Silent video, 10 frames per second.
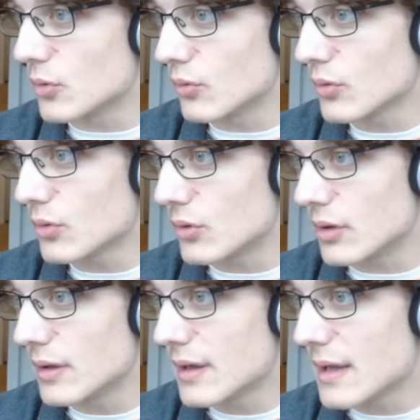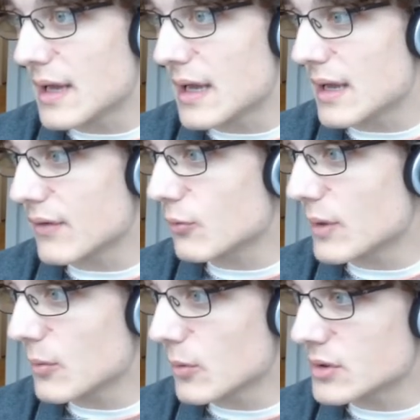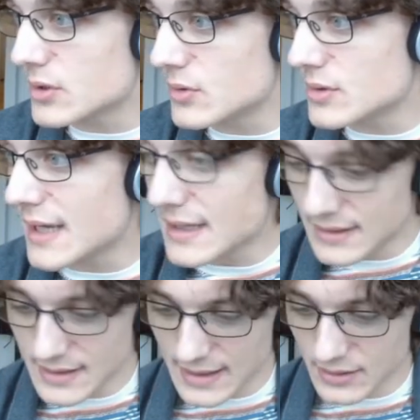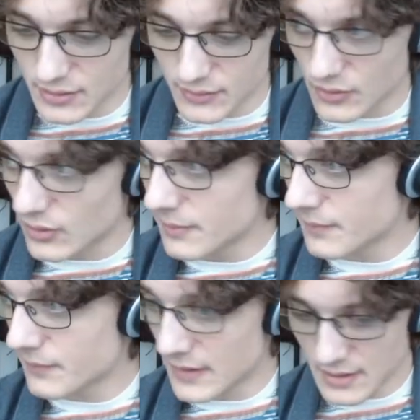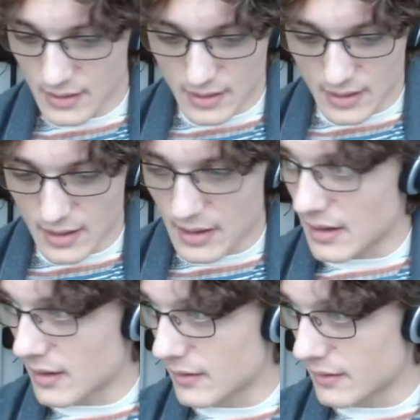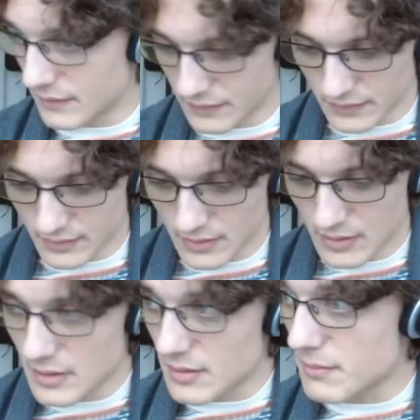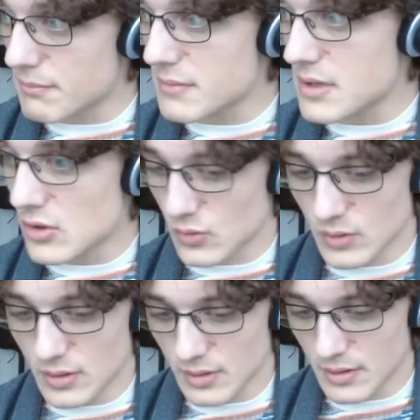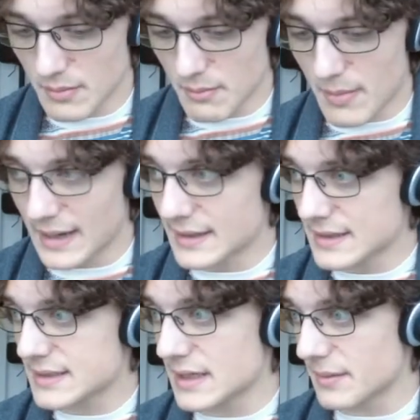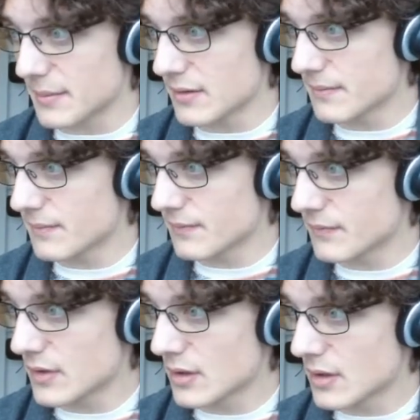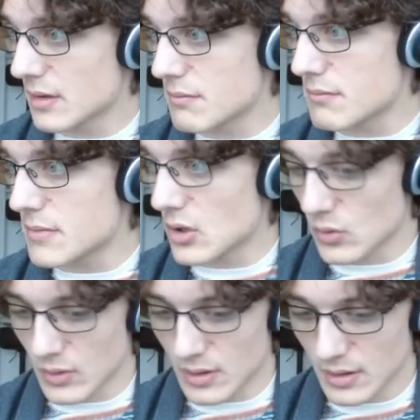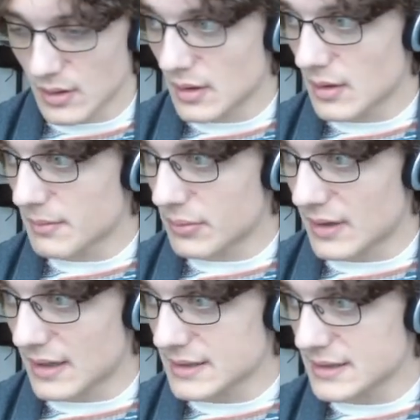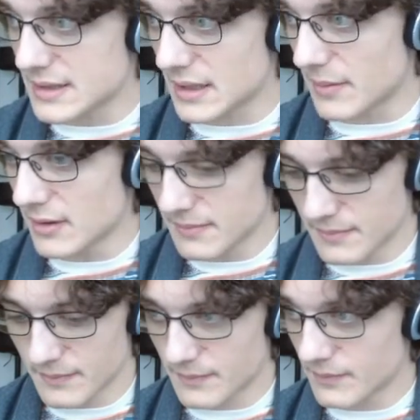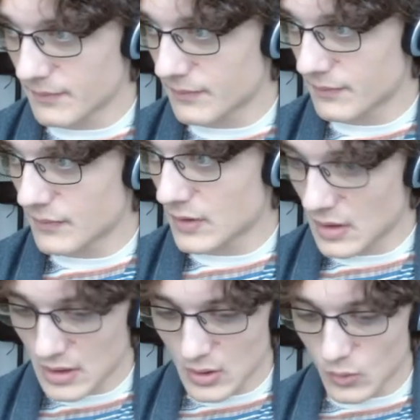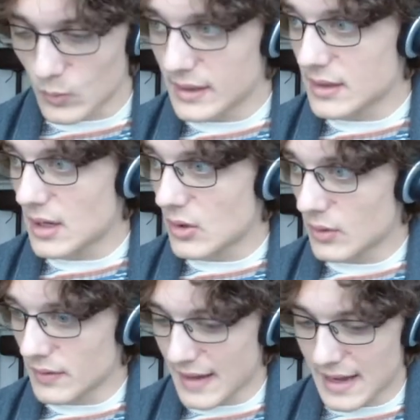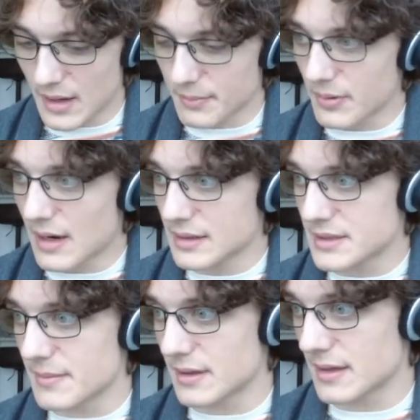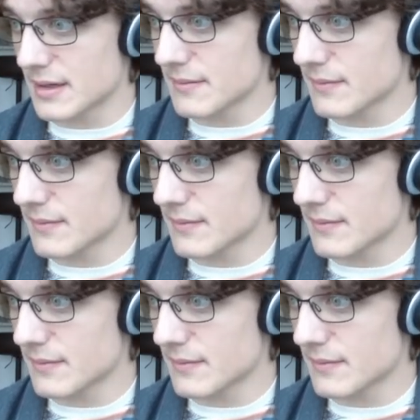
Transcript: rule, if we were to take the interval of mu minus sigma, mu plus sigma, we know that approximately